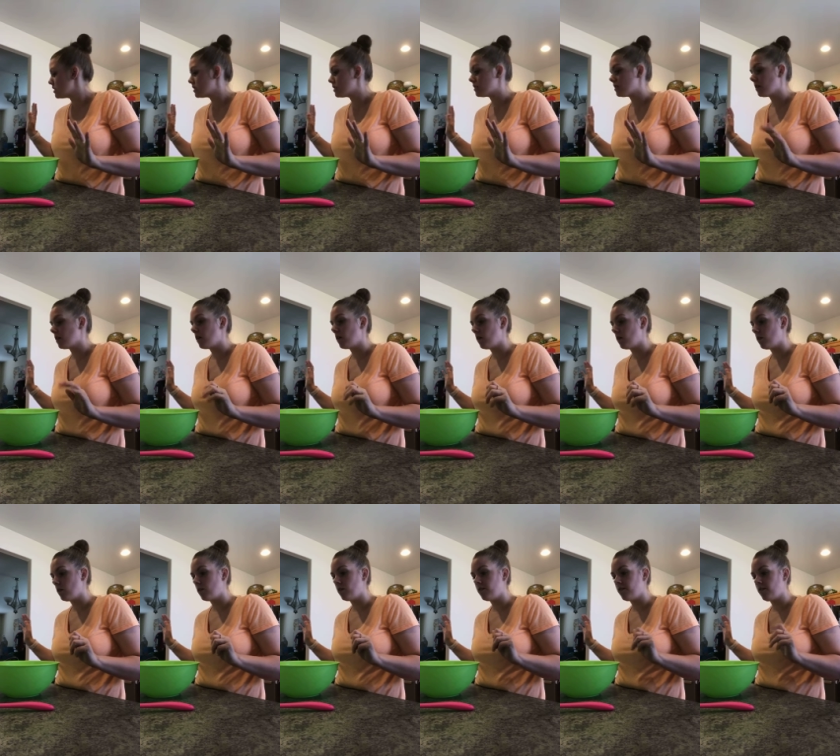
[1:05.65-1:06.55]

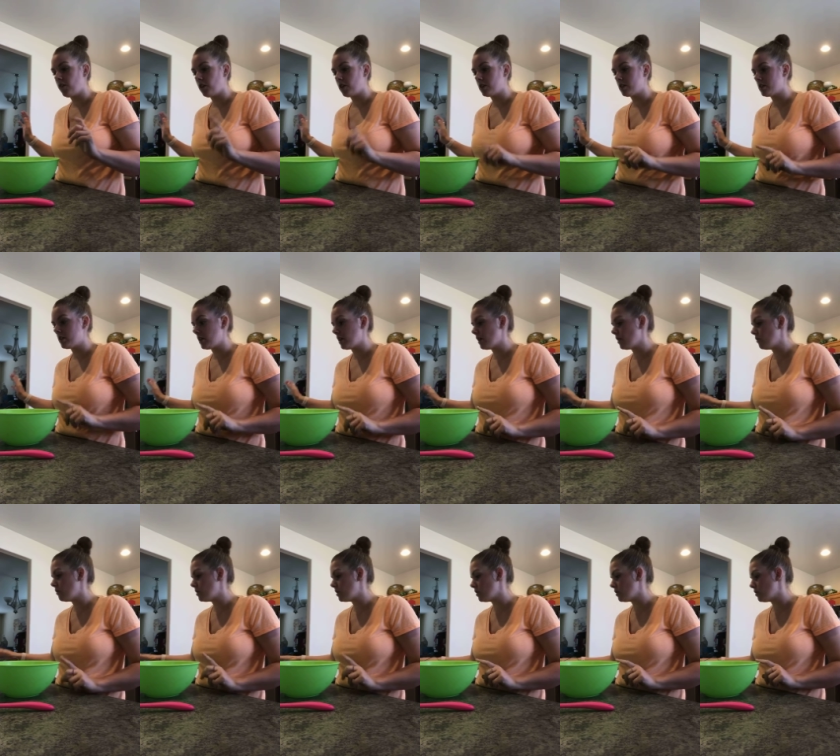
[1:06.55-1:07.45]
So first thing
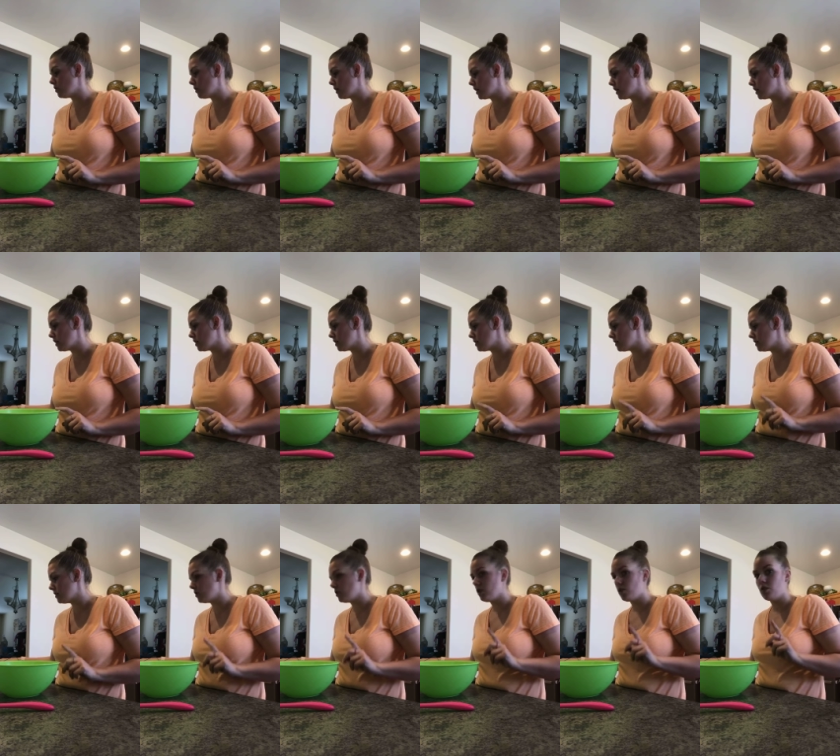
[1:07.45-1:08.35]
you do
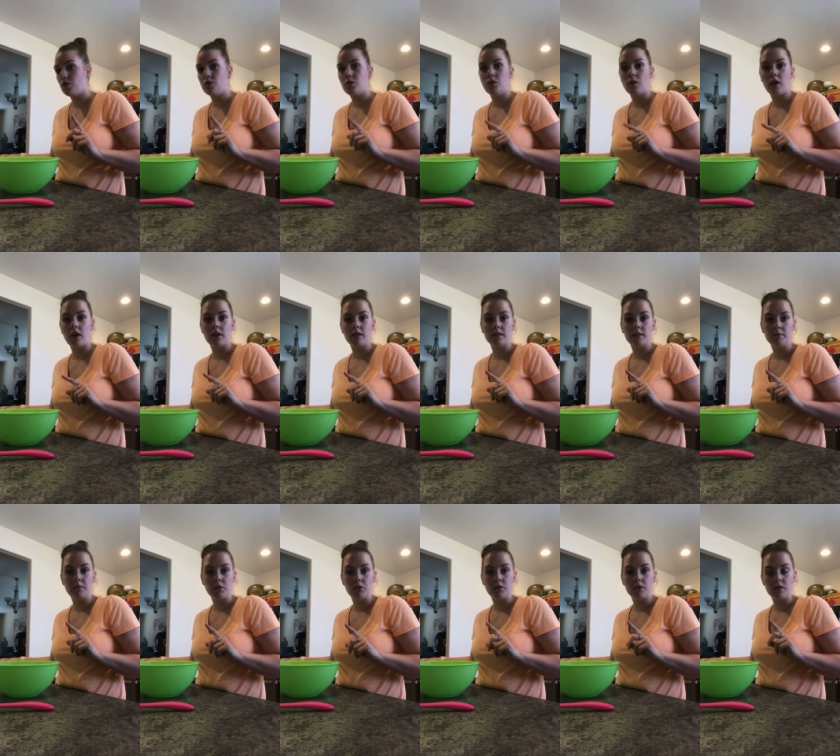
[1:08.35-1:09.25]
is you are
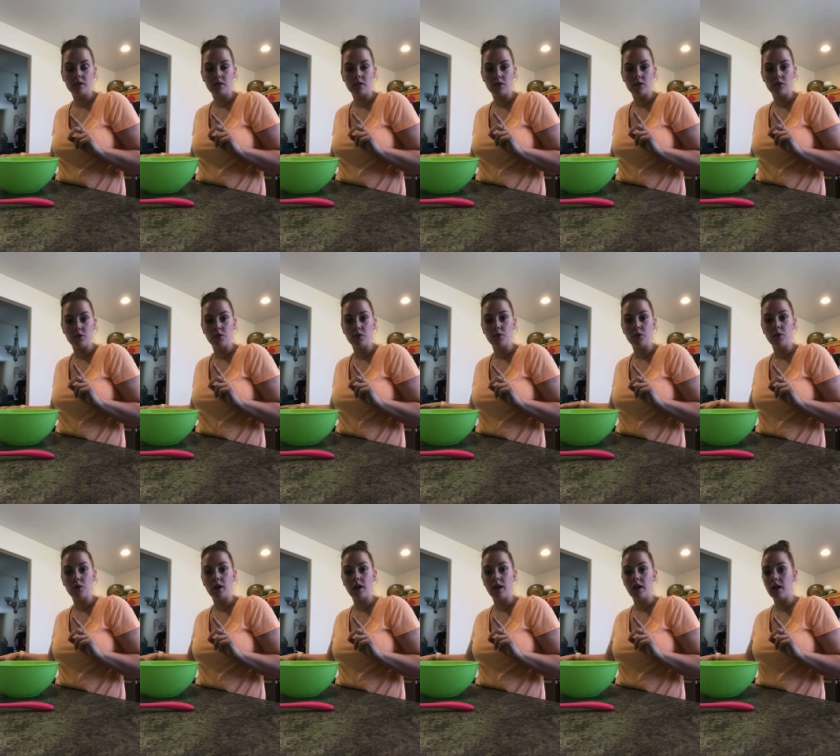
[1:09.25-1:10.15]
supposed
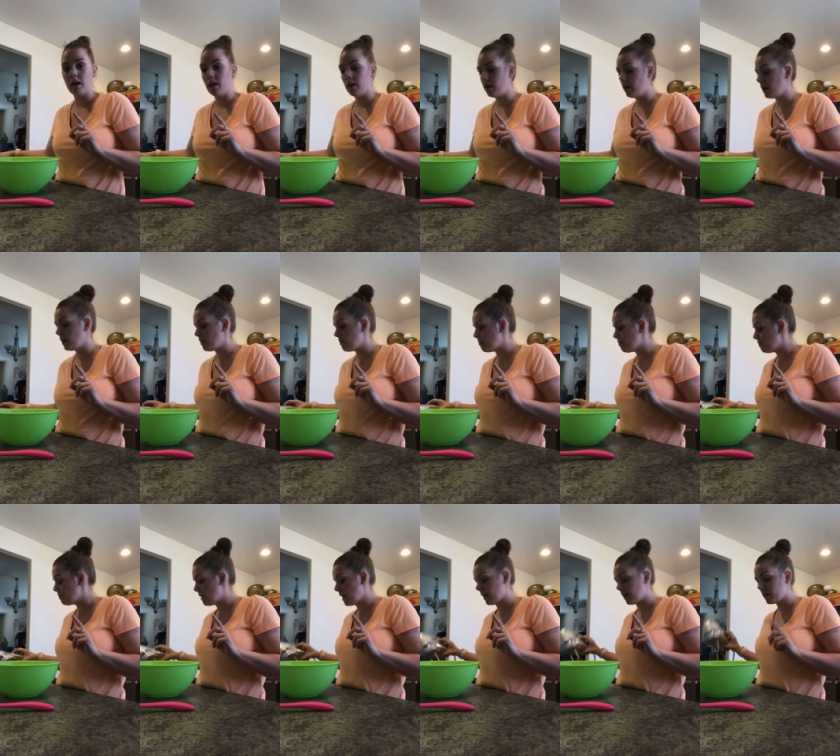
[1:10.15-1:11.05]
to
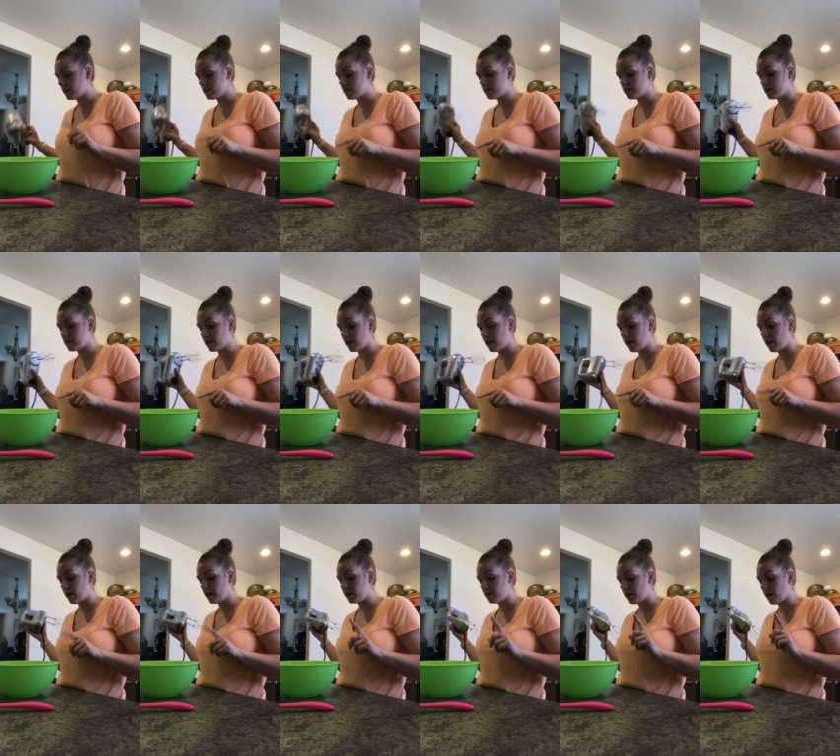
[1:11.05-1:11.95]
mix
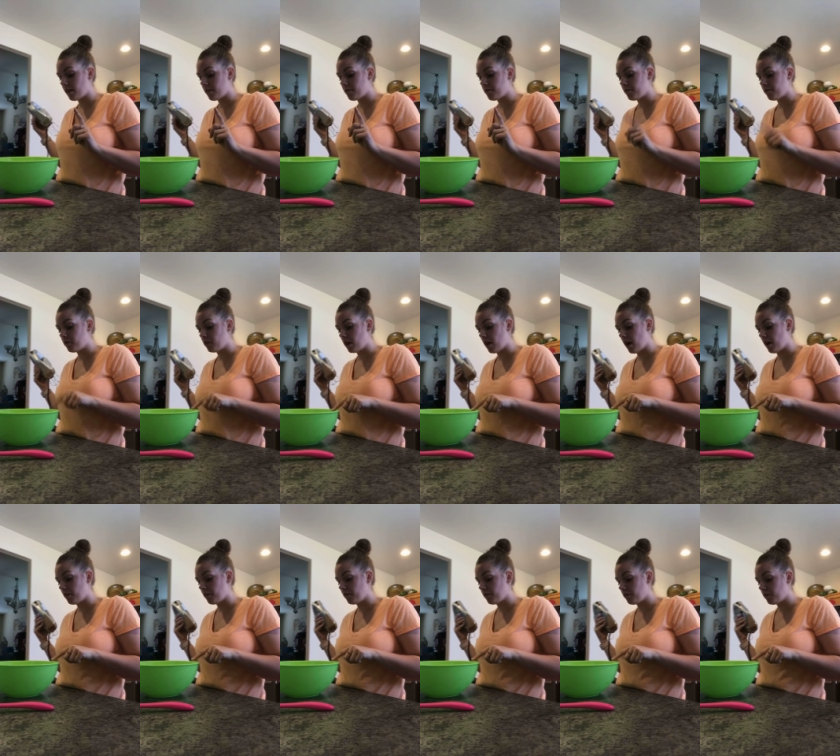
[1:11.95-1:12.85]
and
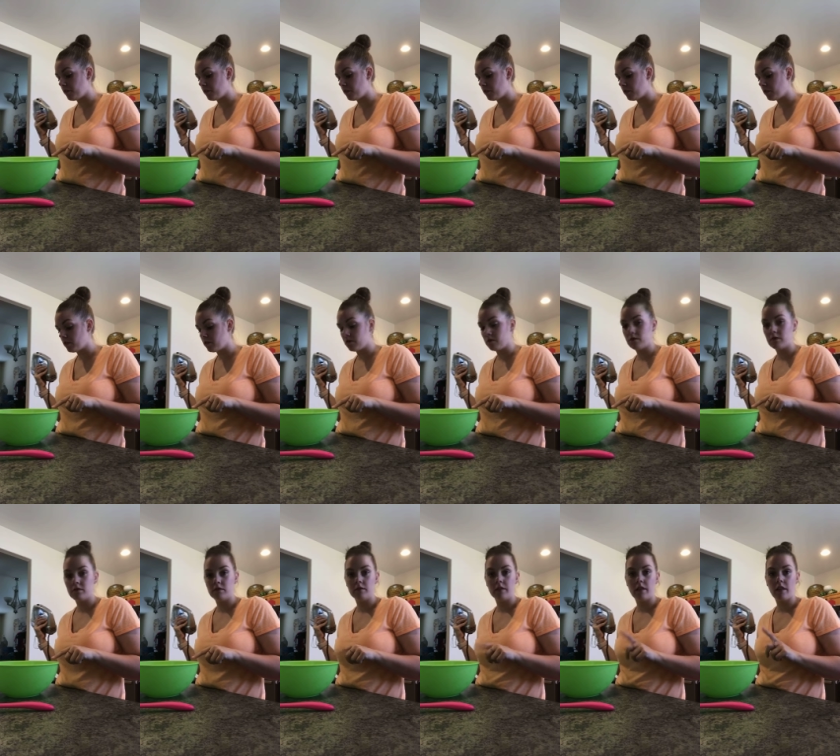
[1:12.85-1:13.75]
fluff
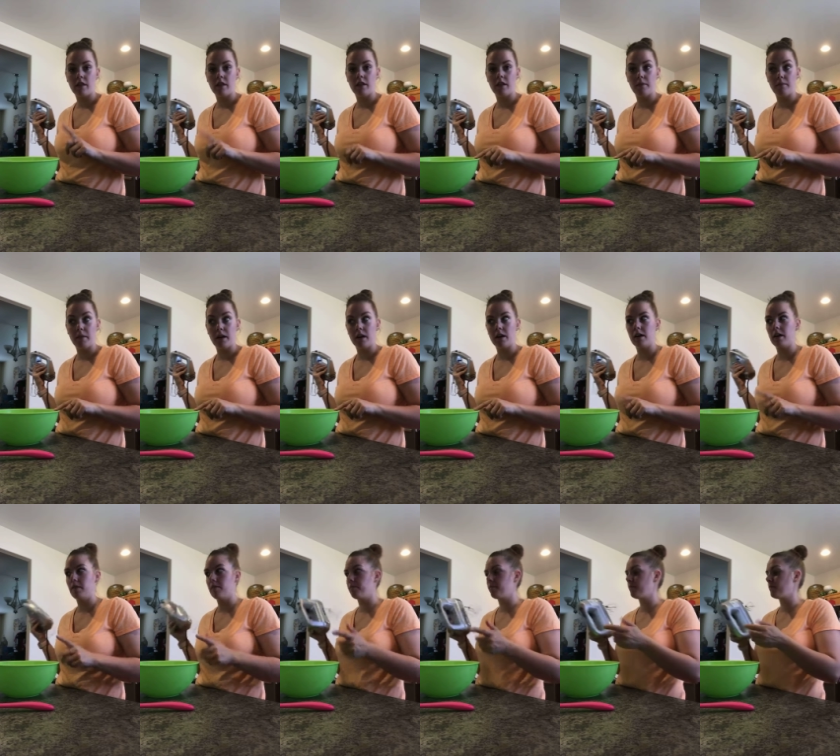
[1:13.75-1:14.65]
the butter.